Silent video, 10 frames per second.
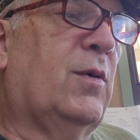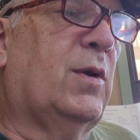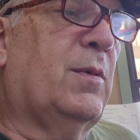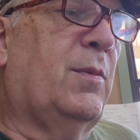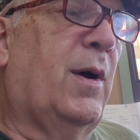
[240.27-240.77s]
it
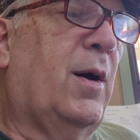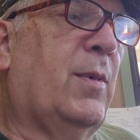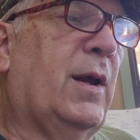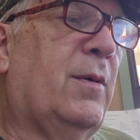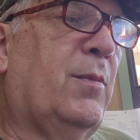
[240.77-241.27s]
with a
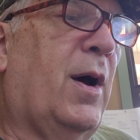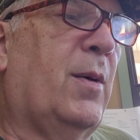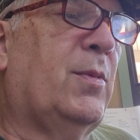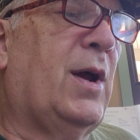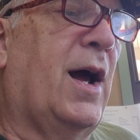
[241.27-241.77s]

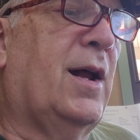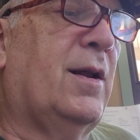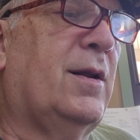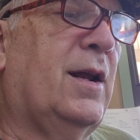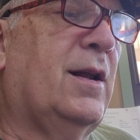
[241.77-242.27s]
Bob
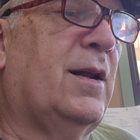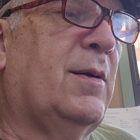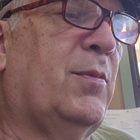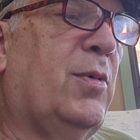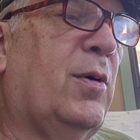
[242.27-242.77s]

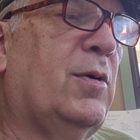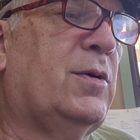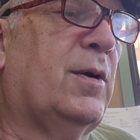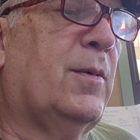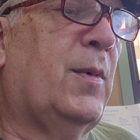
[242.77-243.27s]
Dylan
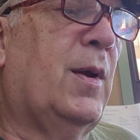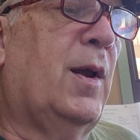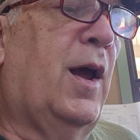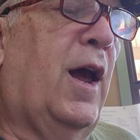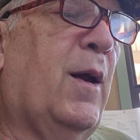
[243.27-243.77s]
poster
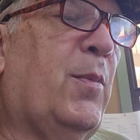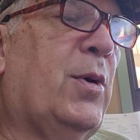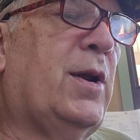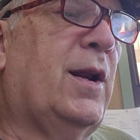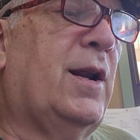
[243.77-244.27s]
and
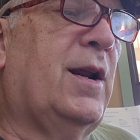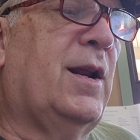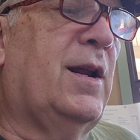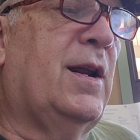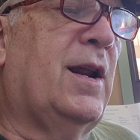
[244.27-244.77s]
pretended it
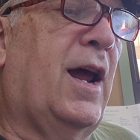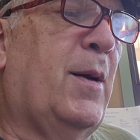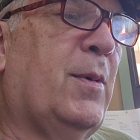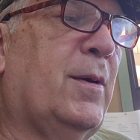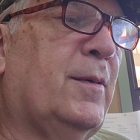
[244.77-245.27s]
didn't
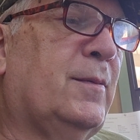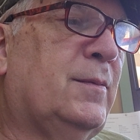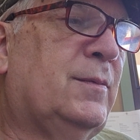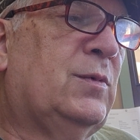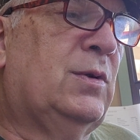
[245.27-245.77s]
happen.
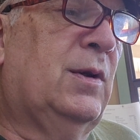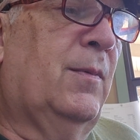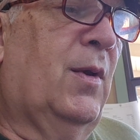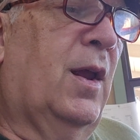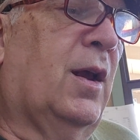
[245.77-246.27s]

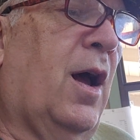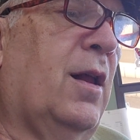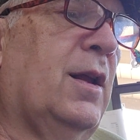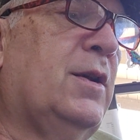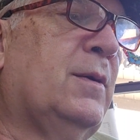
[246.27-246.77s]
In
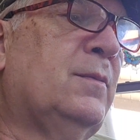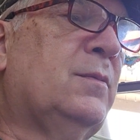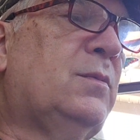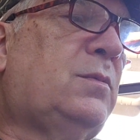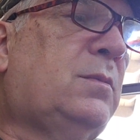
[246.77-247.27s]
college,
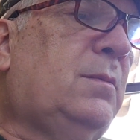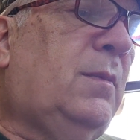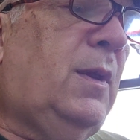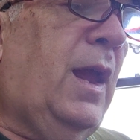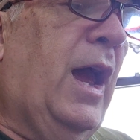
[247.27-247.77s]

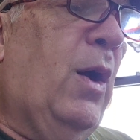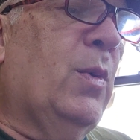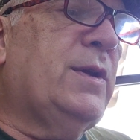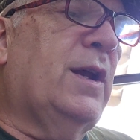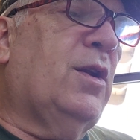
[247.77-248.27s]
I
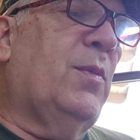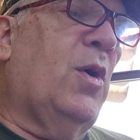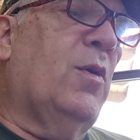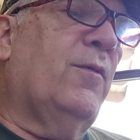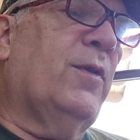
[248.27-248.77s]
was out on
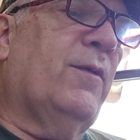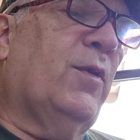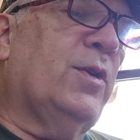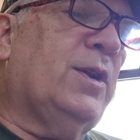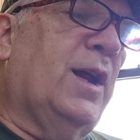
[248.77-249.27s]
my own for the
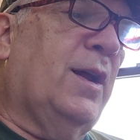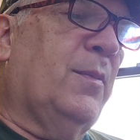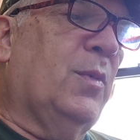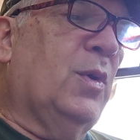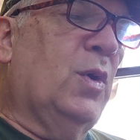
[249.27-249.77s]
first
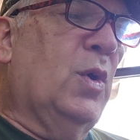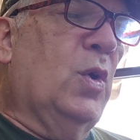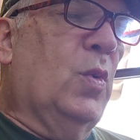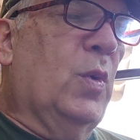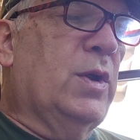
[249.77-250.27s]
time,
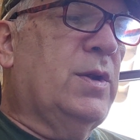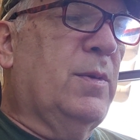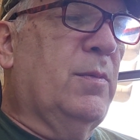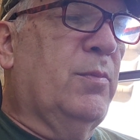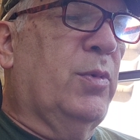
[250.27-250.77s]
which
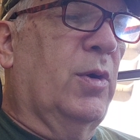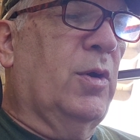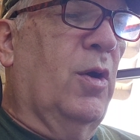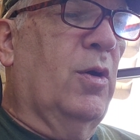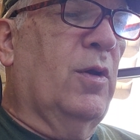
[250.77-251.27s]
brought
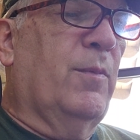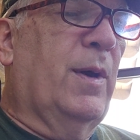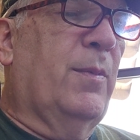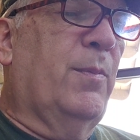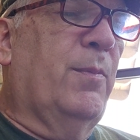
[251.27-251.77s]
all of
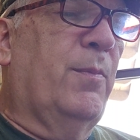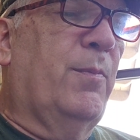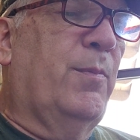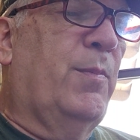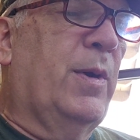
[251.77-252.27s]
my
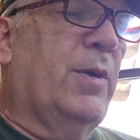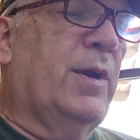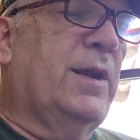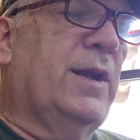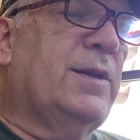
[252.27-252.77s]

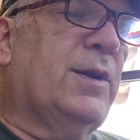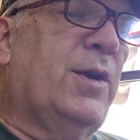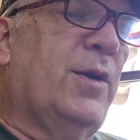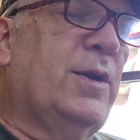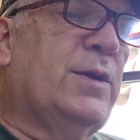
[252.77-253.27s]
buried
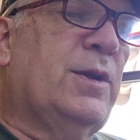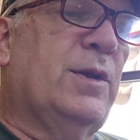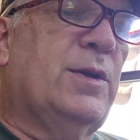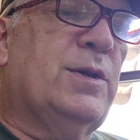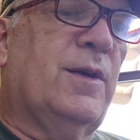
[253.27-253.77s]
insecurities to
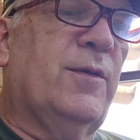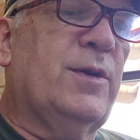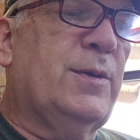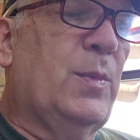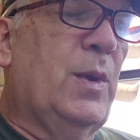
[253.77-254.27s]
the surface.